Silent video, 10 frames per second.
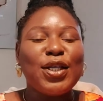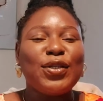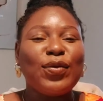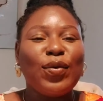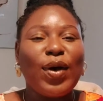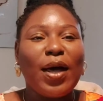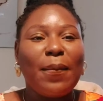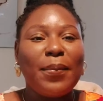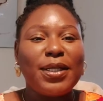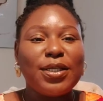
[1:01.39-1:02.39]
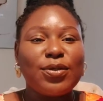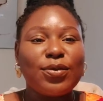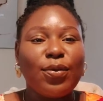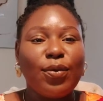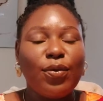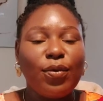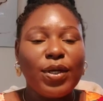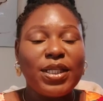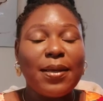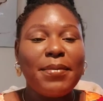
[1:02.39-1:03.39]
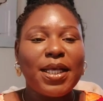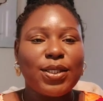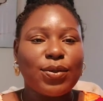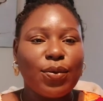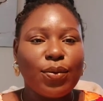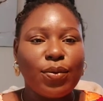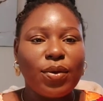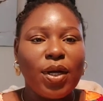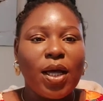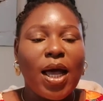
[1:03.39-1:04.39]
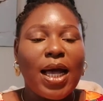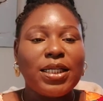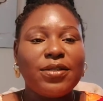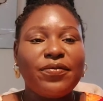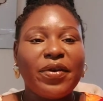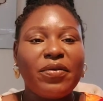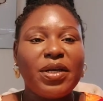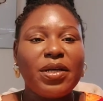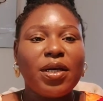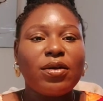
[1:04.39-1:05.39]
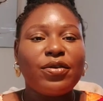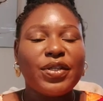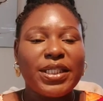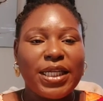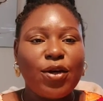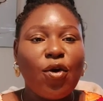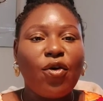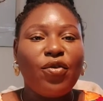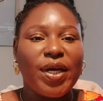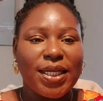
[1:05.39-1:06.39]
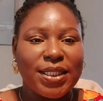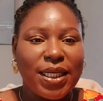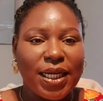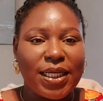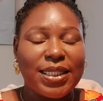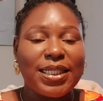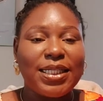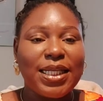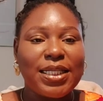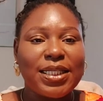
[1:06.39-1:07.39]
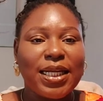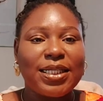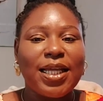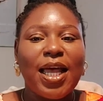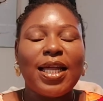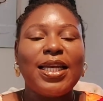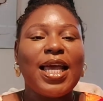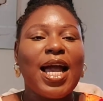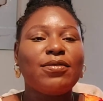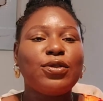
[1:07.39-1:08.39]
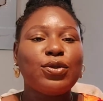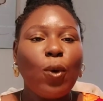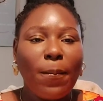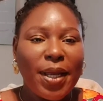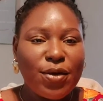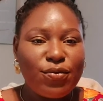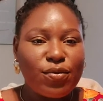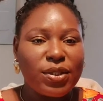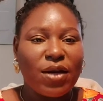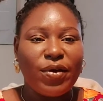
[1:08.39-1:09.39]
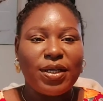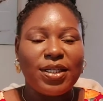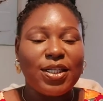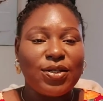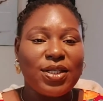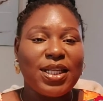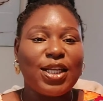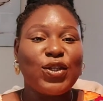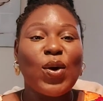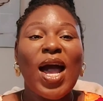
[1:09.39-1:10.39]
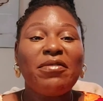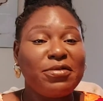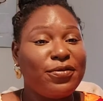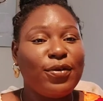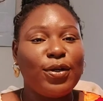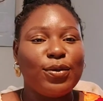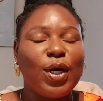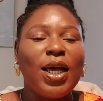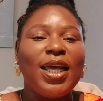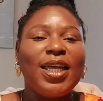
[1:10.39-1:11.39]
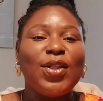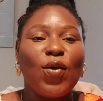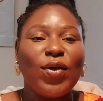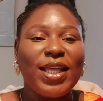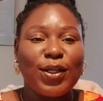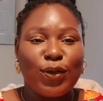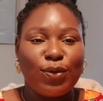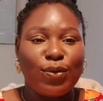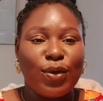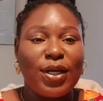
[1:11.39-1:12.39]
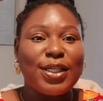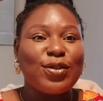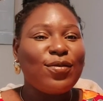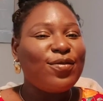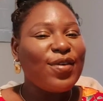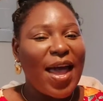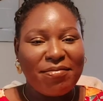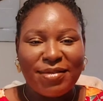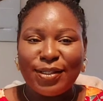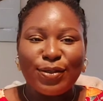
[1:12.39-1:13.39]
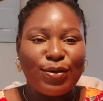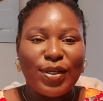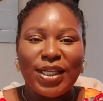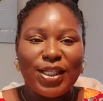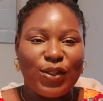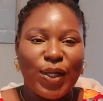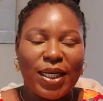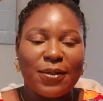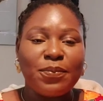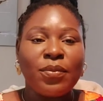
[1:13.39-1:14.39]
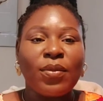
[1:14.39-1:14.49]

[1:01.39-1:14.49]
So um, it's a school, it's a mixed school and it's very Christian oriented in the sense that they have so many rules and regulations that you have to follow in order to survive the school literally.